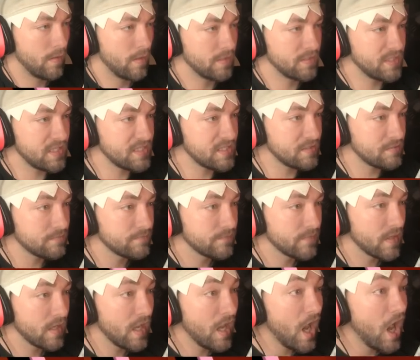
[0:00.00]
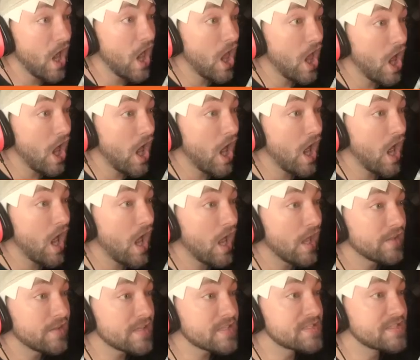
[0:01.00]
Is he,
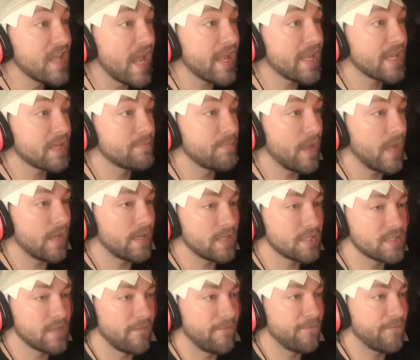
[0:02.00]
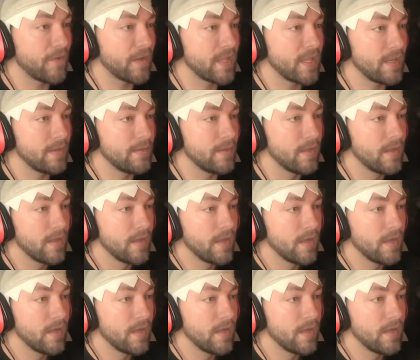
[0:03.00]
this naked man is a freaking